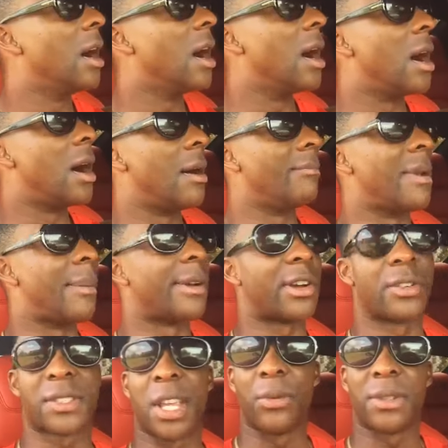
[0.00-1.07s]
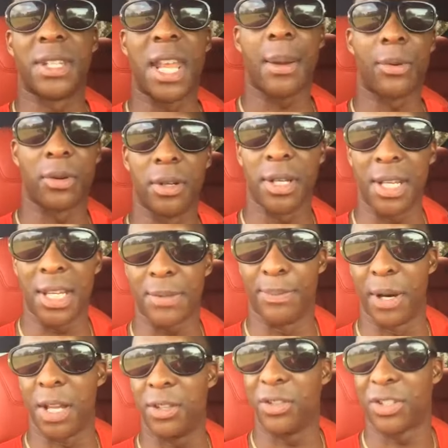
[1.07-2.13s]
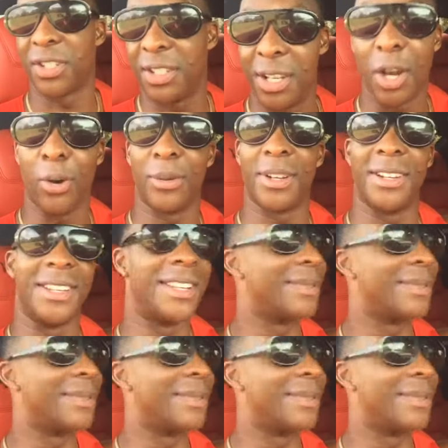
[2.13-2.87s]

I'm not gonna say what the neighborhood is, but you should know what it is.